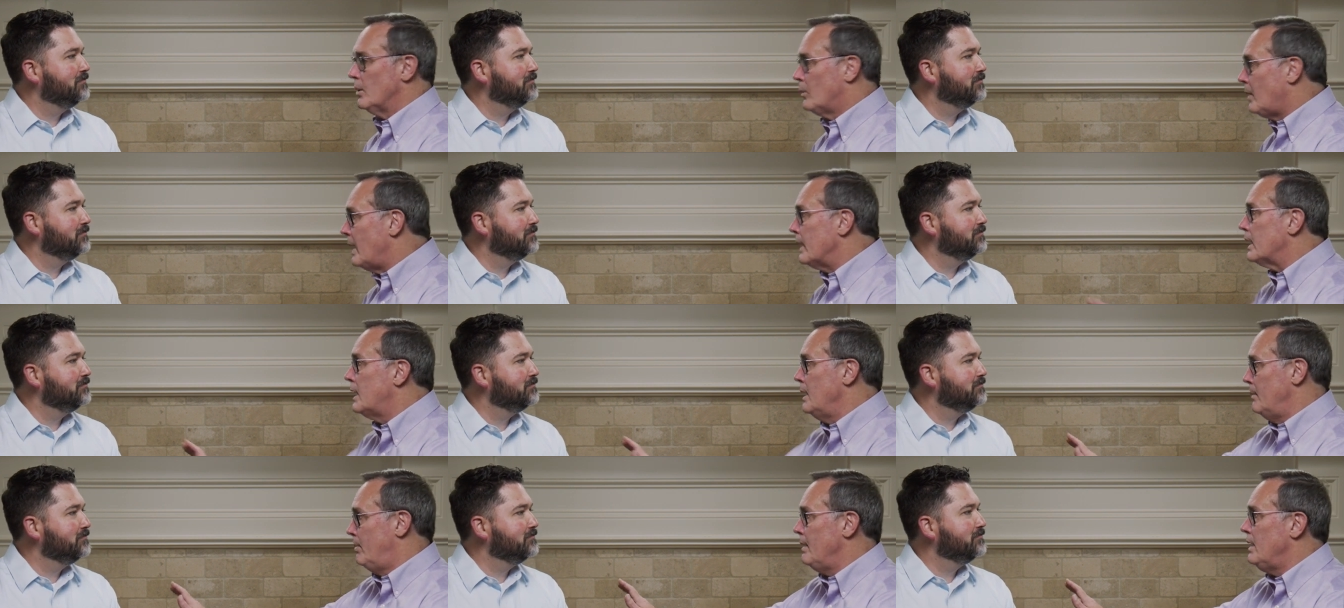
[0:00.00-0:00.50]
Speaker 1: so
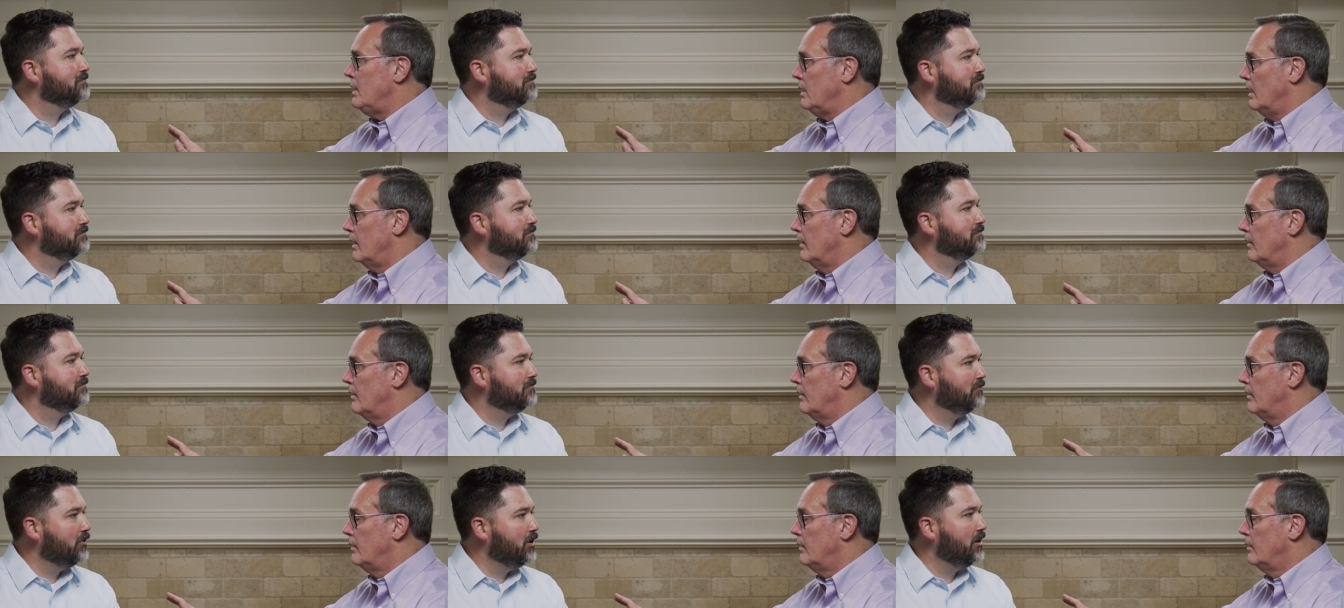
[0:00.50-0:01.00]
why keep
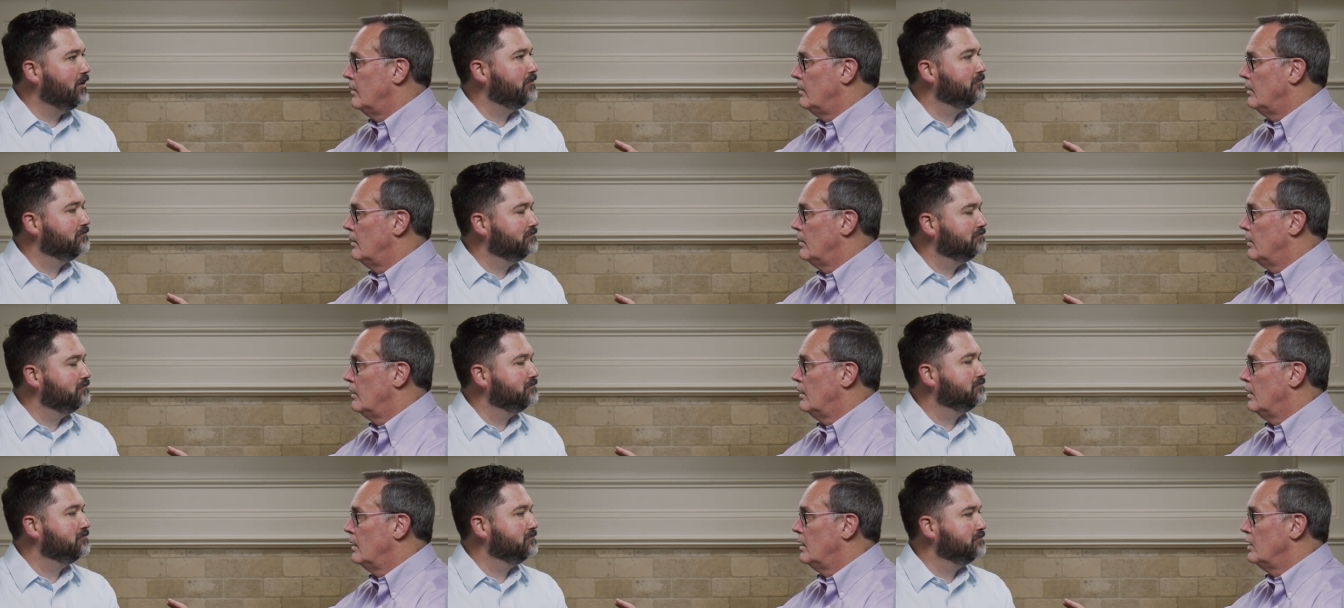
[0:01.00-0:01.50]
hinting? Right.
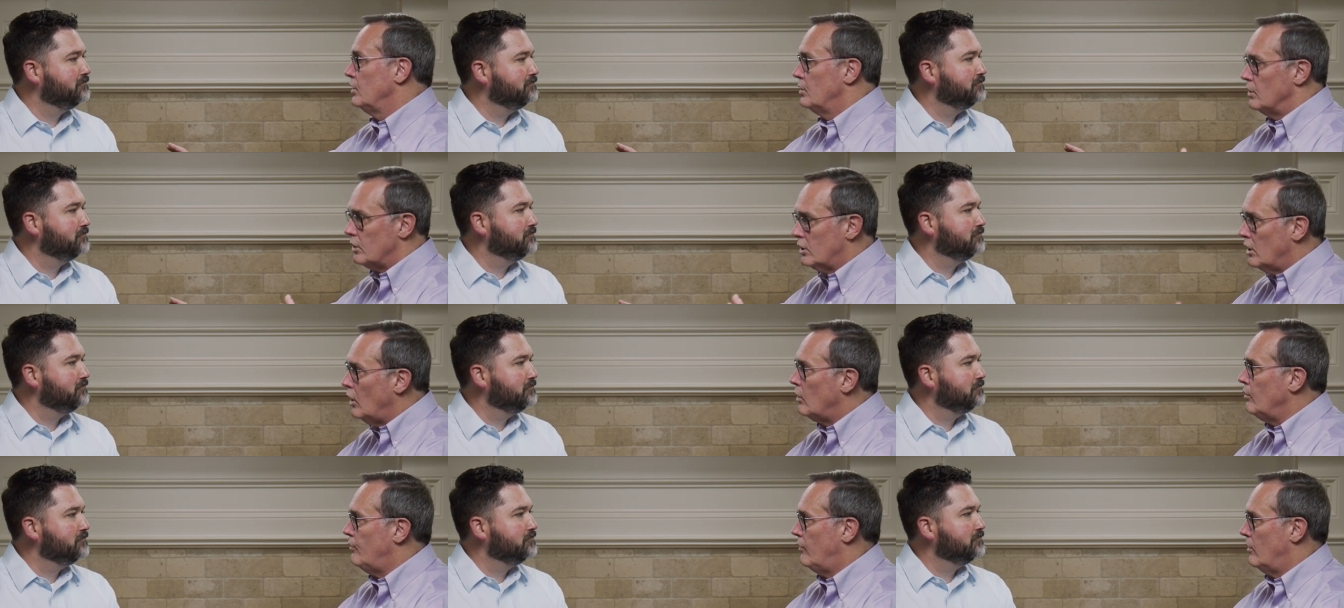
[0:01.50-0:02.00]

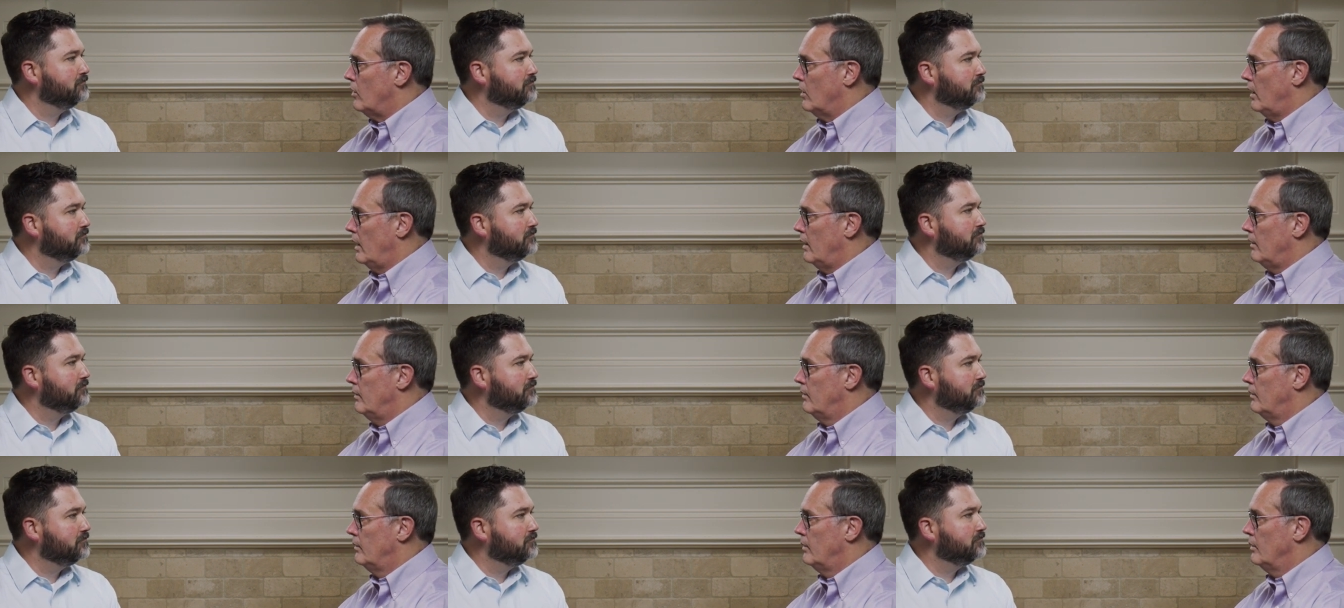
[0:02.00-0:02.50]
Just go for
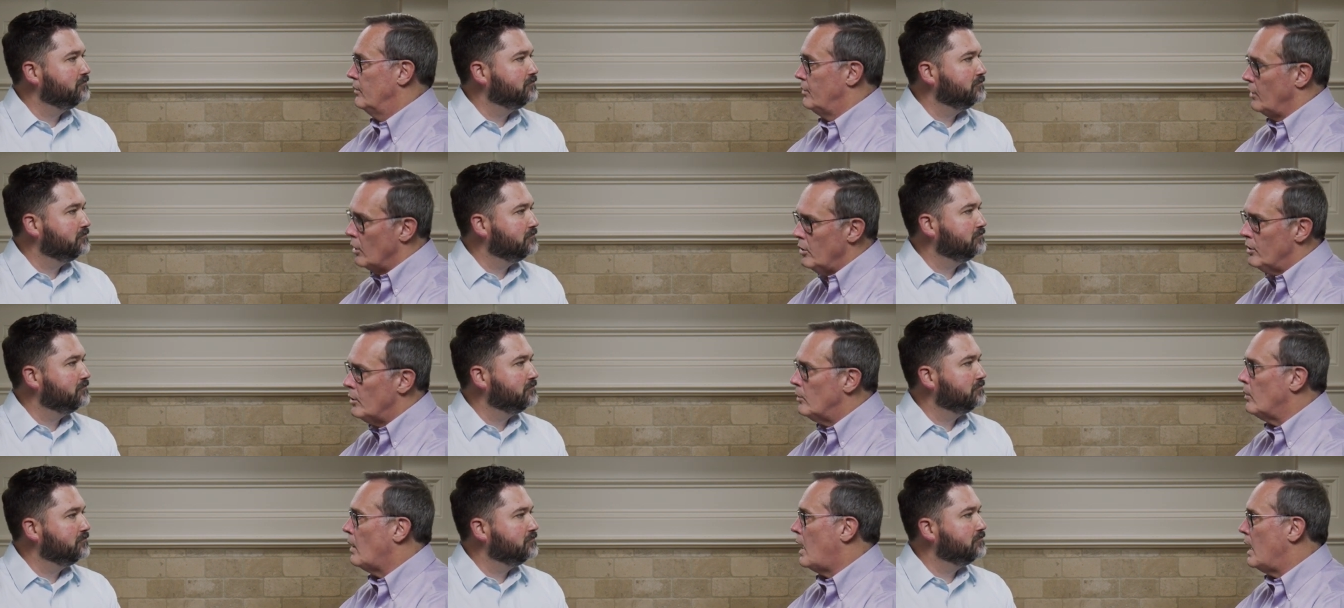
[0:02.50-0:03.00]
it.
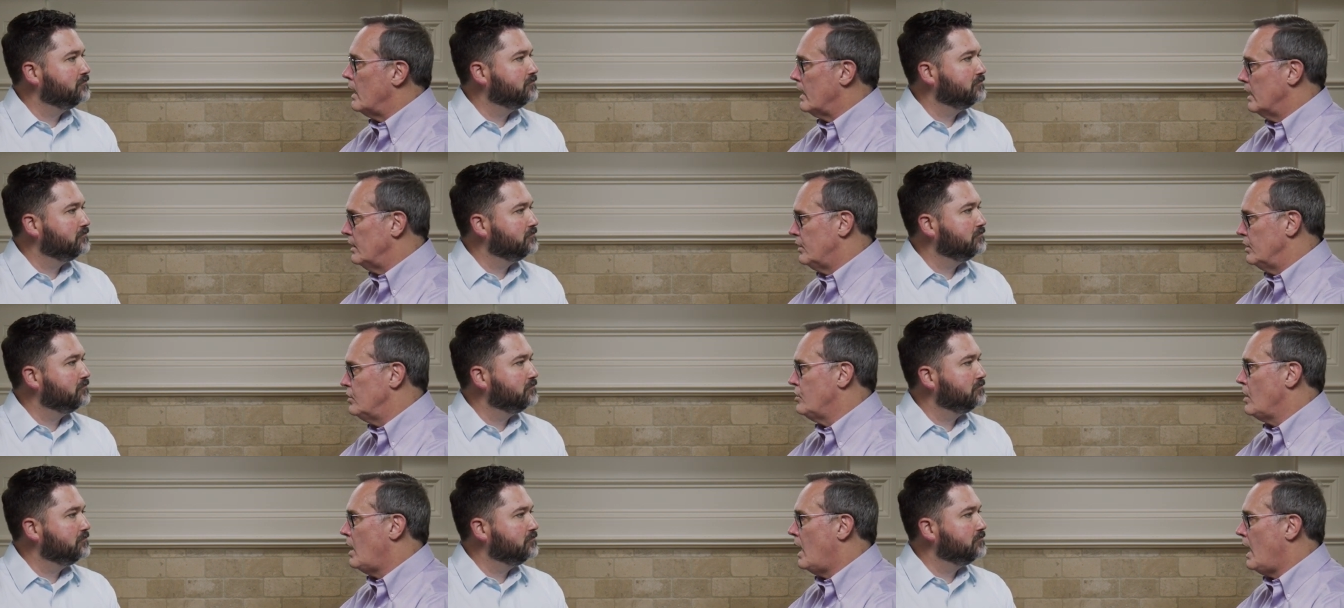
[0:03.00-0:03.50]
Throw the rock
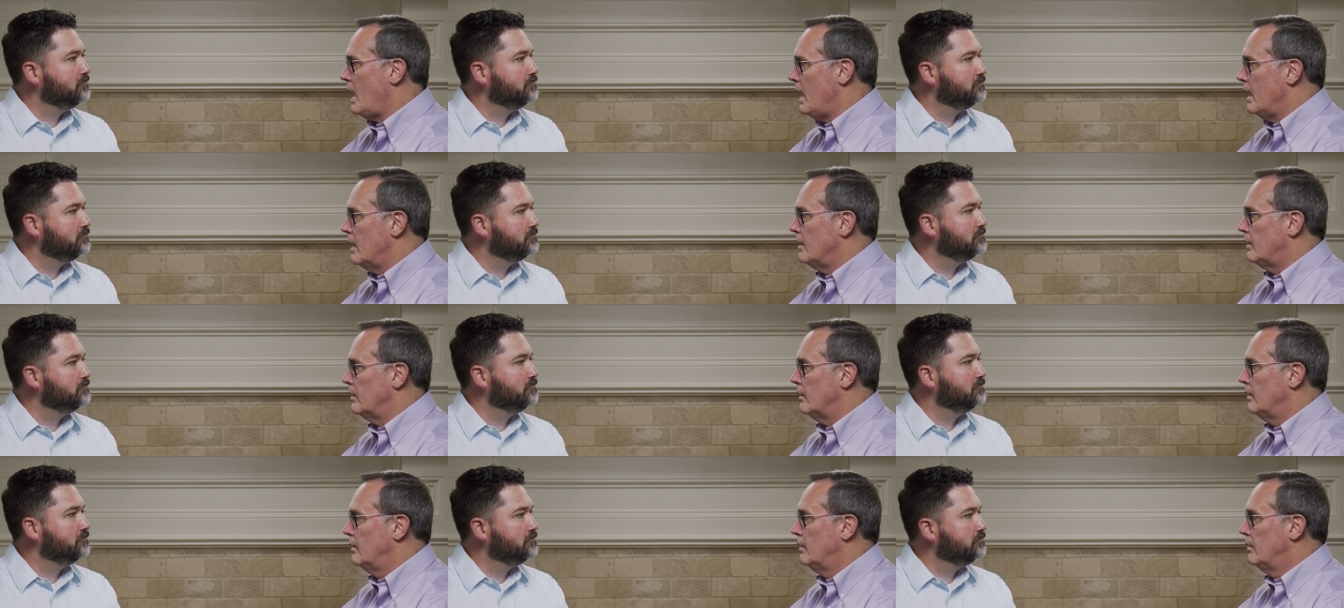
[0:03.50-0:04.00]
at the
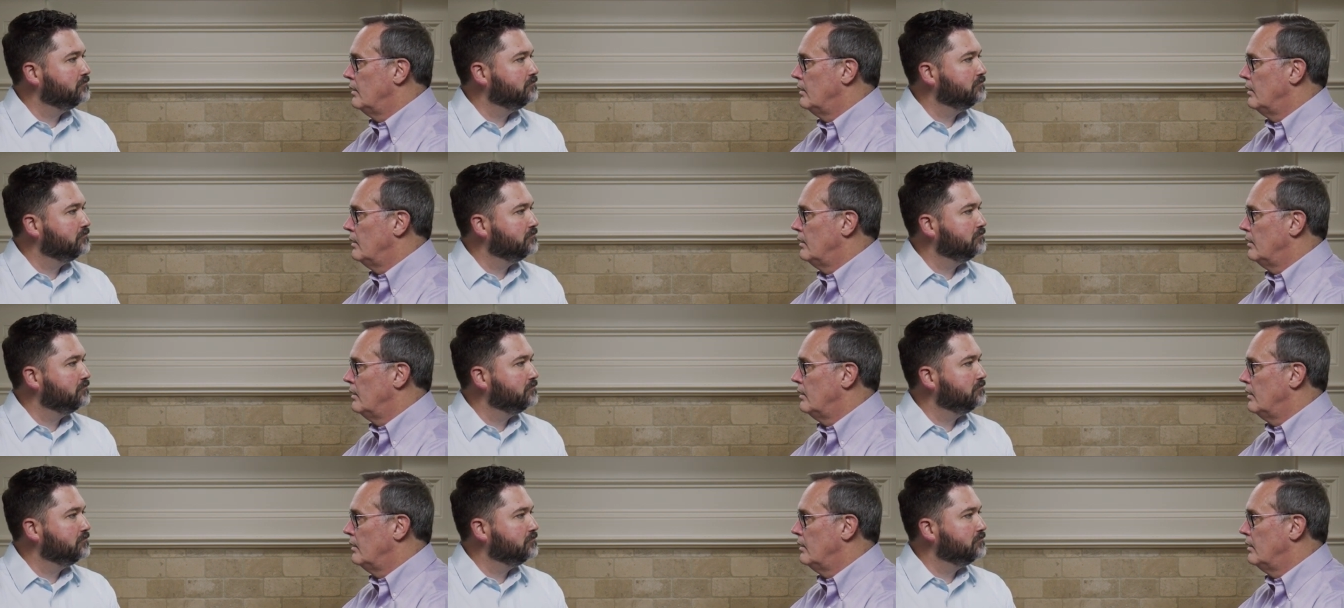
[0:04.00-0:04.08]
giant.